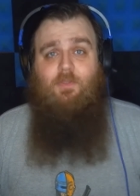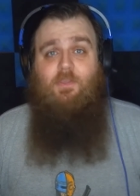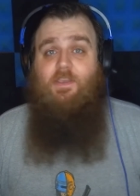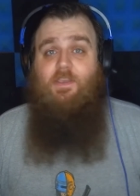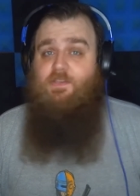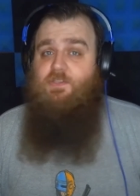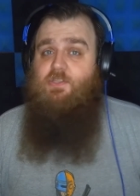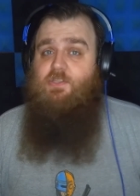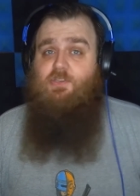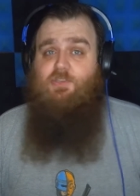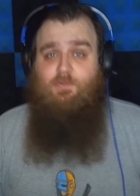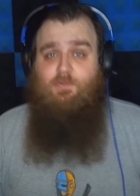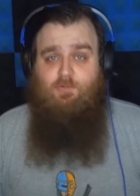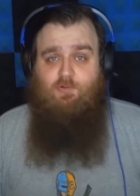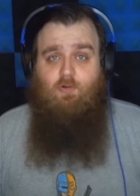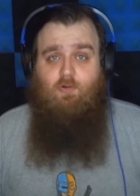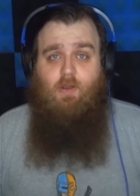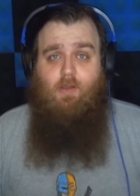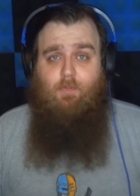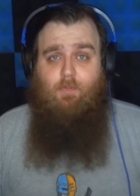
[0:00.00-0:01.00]
that is the
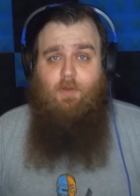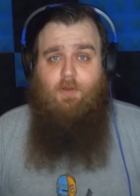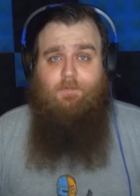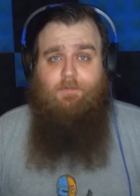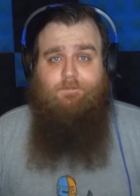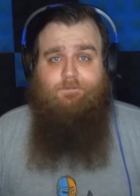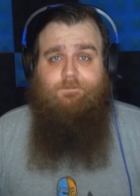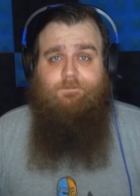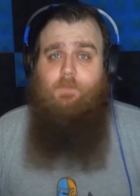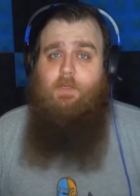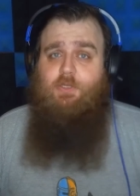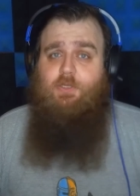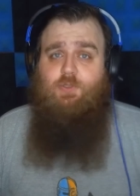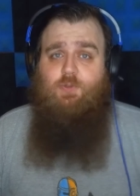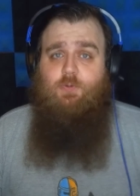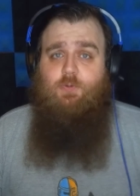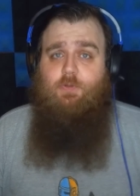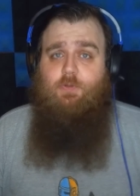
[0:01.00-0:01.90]
subscribe button, make sure